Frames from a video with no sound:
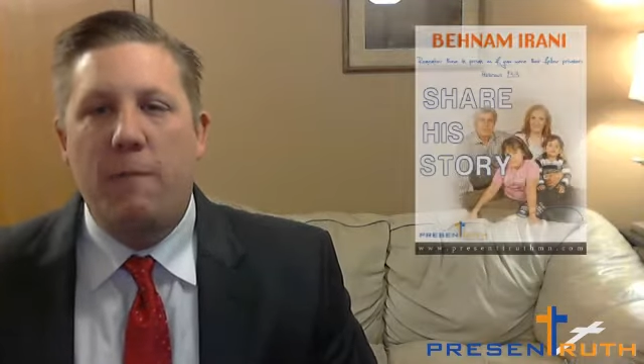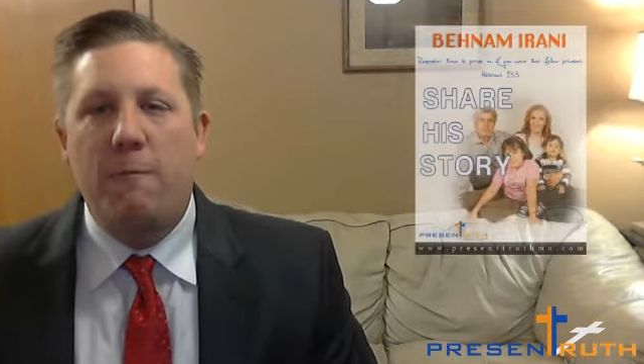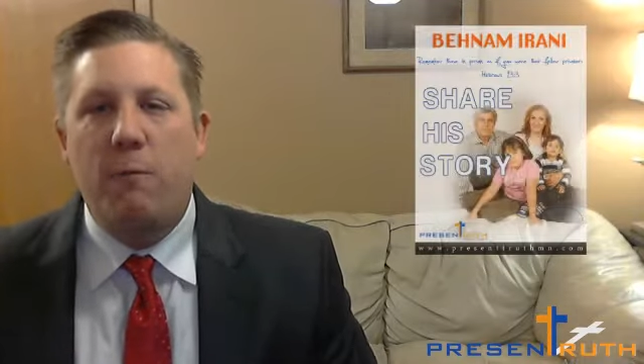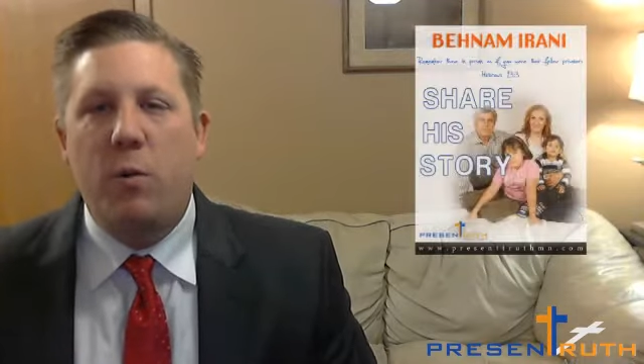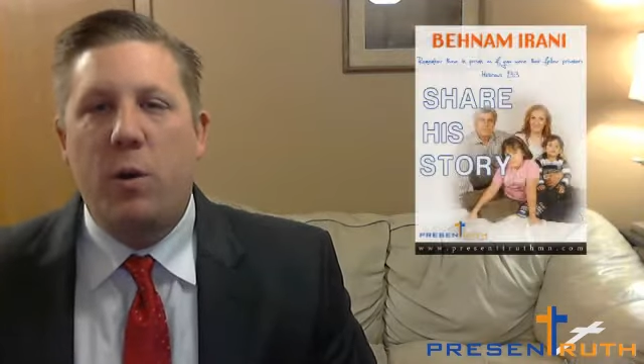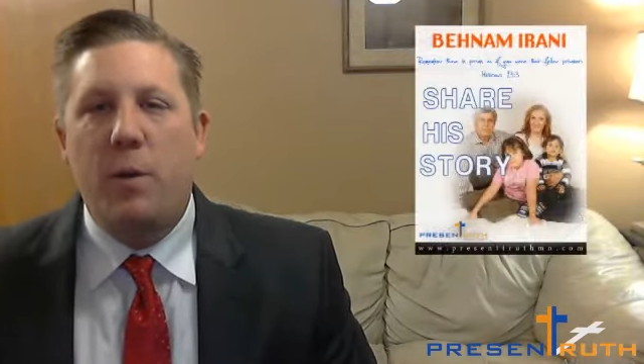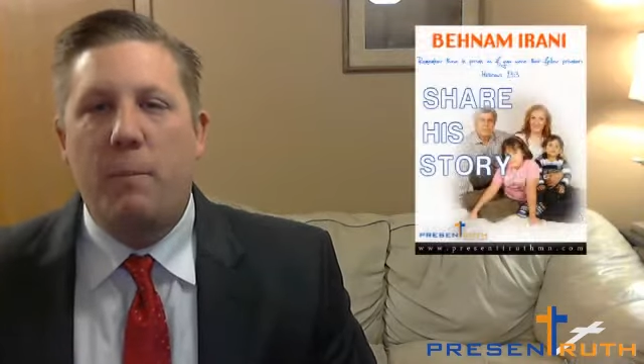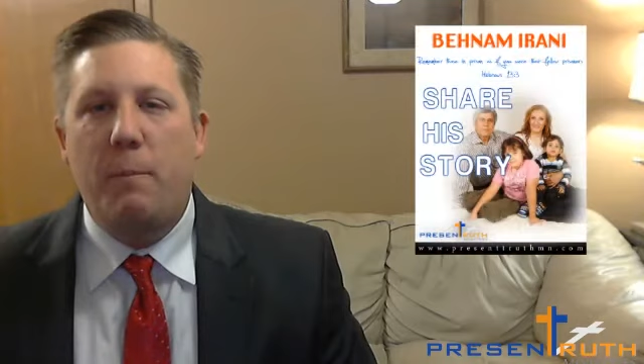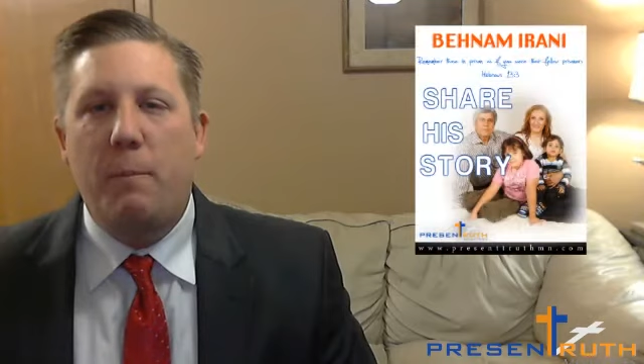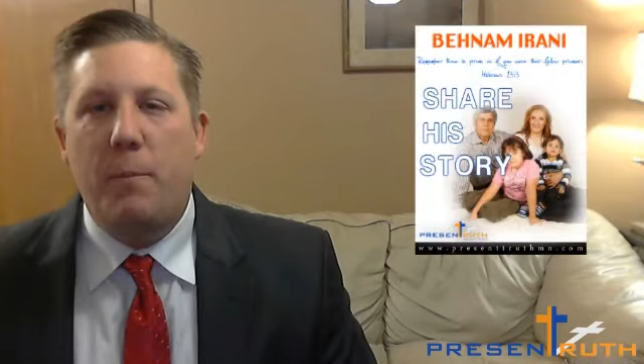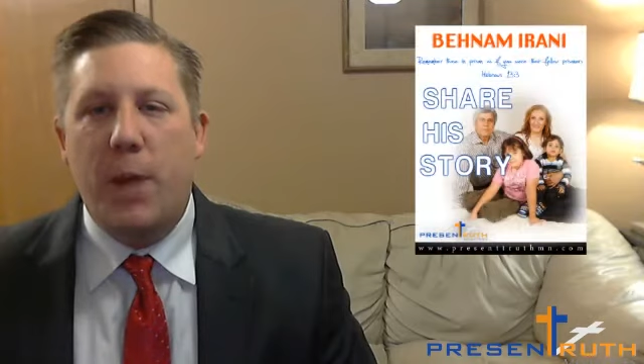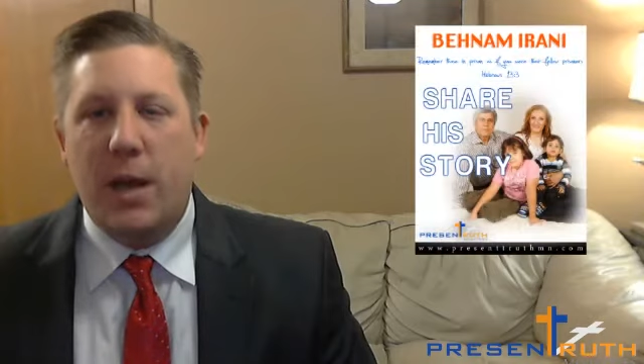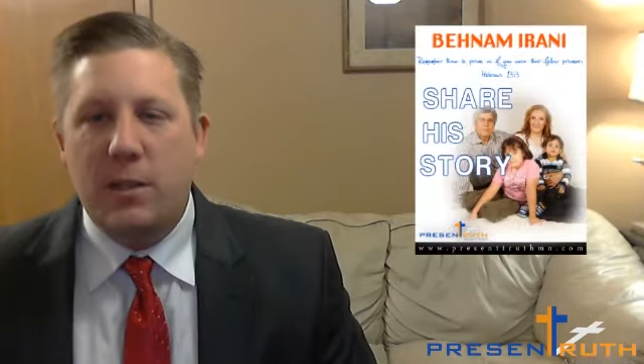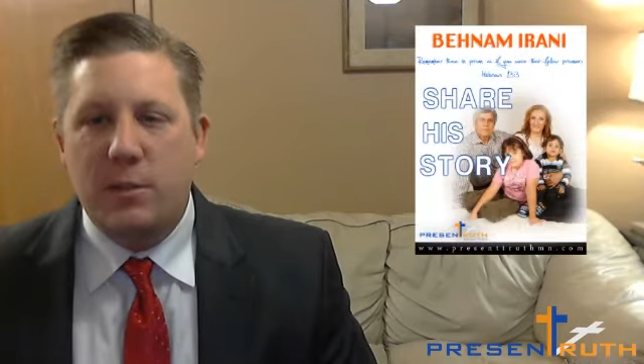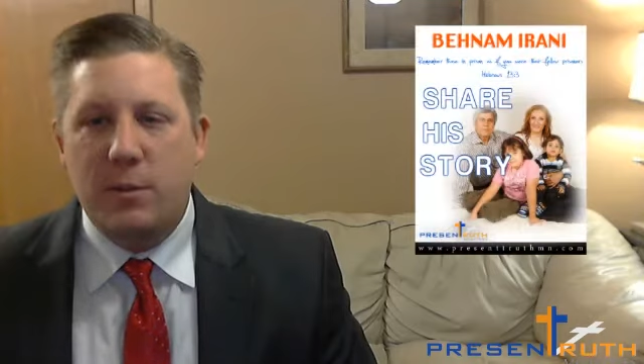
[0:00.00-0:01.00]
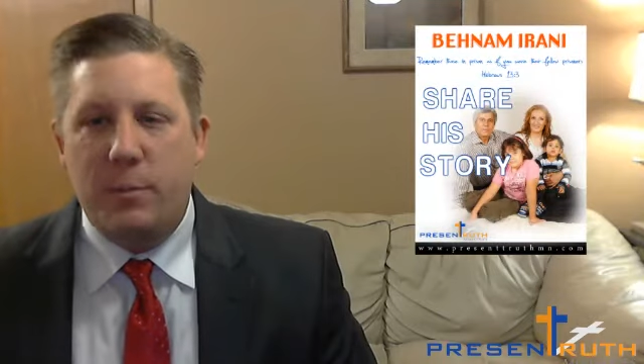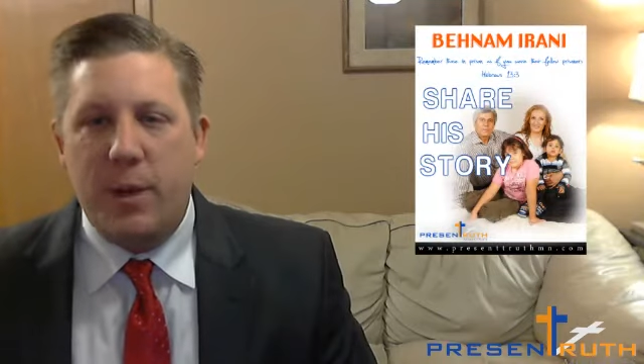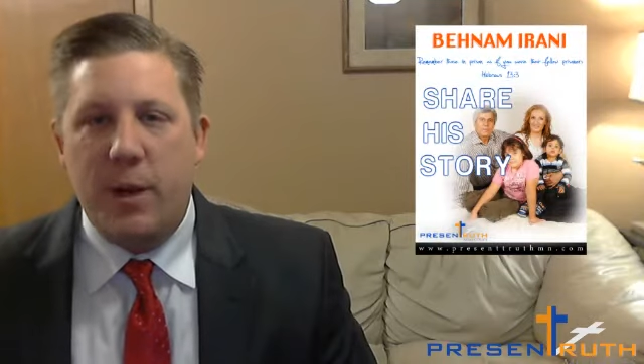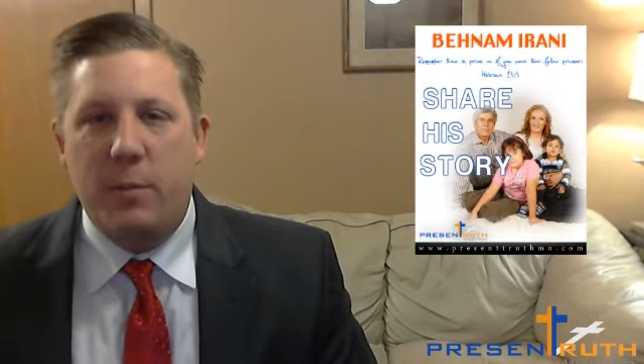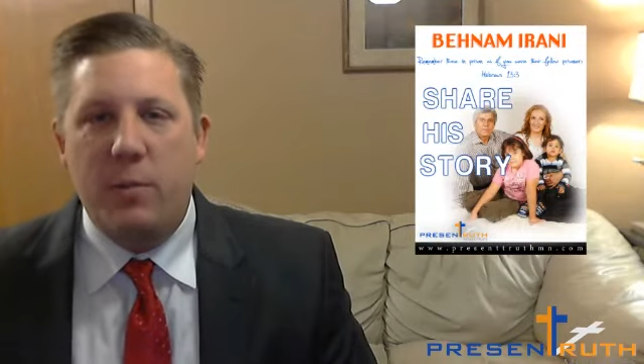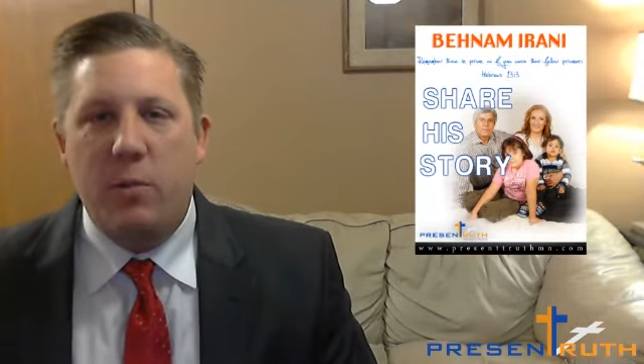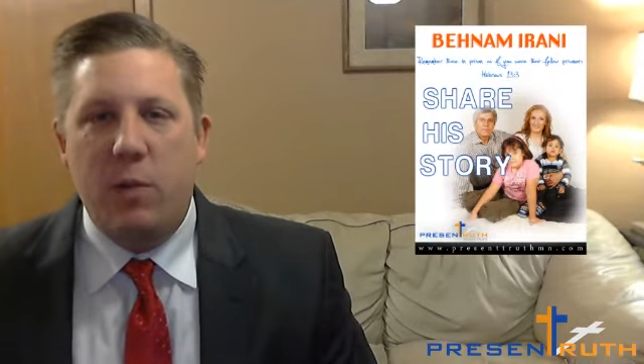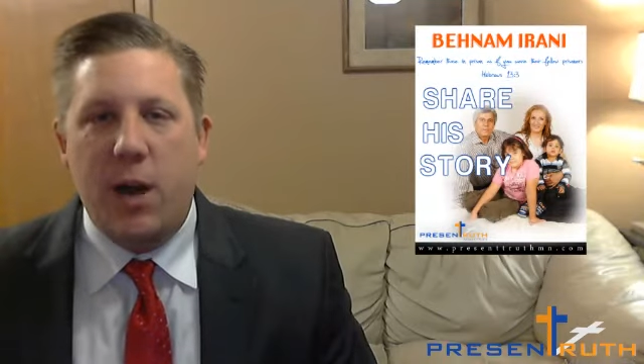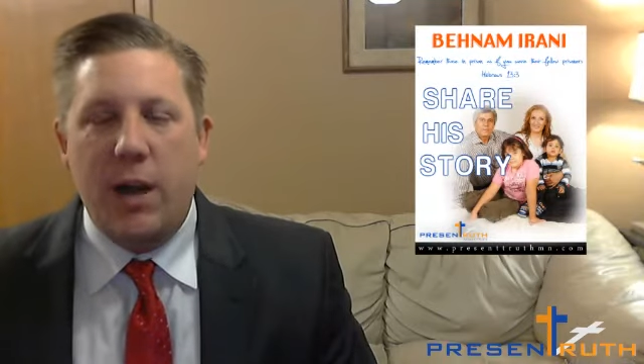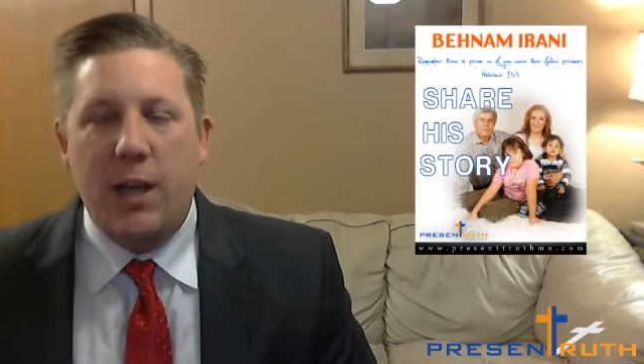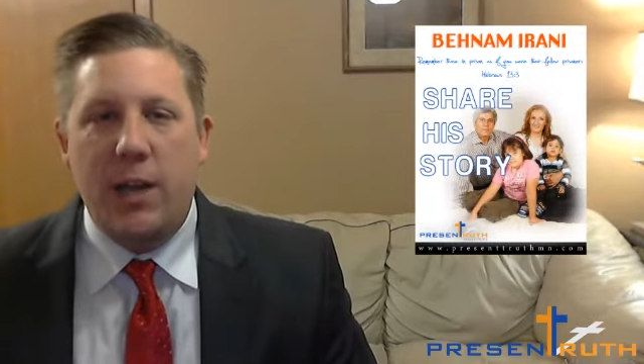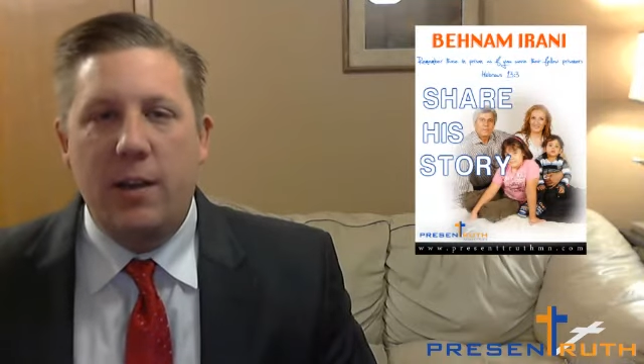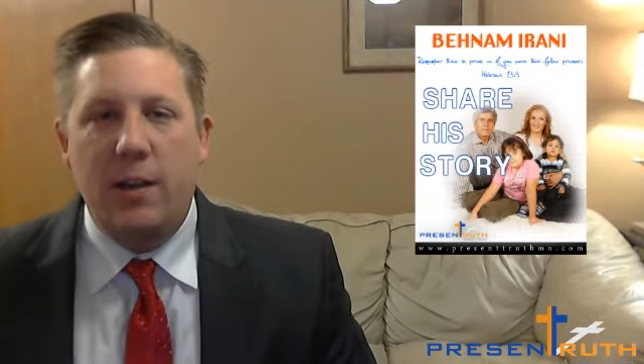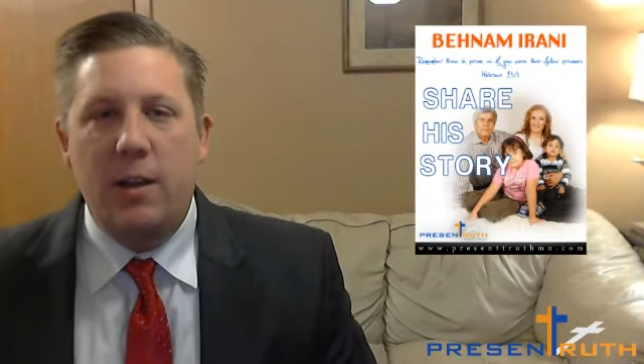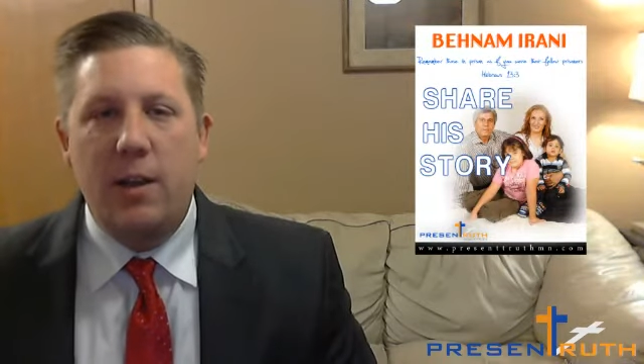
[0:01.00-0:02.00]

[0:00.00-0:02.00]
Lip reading: for Pastor Behnam Irani.